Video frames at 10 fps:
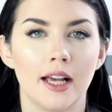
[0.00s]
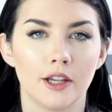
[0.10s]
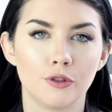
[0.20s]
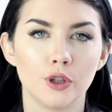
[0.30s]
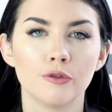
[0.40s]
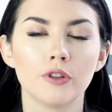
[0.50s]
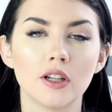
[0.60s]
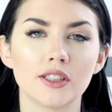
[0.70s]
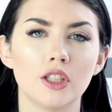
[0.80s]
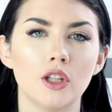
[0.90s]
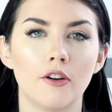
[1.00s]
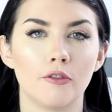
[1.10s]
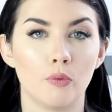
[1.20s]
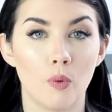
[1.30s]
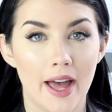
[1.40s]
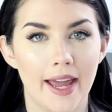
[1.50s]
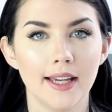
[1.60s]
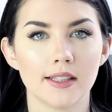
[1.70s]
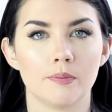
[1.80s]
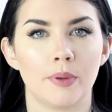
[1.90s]
If you've lost a lot of
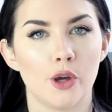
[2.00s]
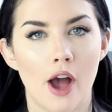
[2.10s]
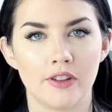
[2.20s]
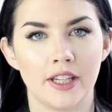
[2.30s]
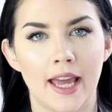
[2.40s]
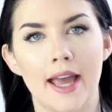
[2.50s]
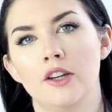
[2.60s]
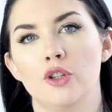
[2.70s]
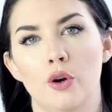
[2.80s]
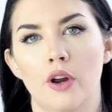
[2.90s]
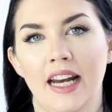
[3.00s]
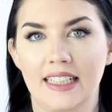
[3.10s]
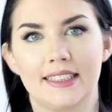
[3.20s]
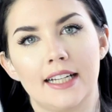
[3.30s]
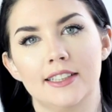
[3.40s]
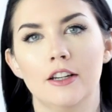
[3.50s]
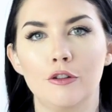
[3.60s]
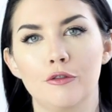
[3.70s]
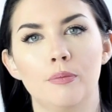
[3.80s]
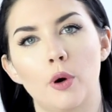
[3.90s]
weight but you haven't gained, you know, an
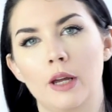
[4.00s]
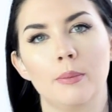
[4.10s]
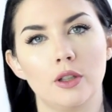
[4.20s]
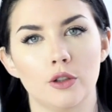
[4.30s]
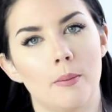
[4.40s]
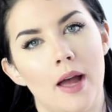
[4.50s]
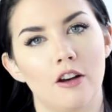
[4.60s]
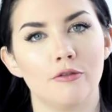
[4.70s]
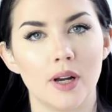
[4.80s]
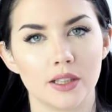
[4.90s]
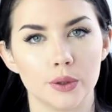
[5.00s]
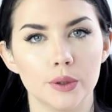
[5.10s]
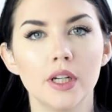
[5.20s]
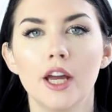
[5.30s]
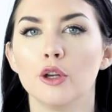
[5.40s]
excessive bodybuilder amount of muscle,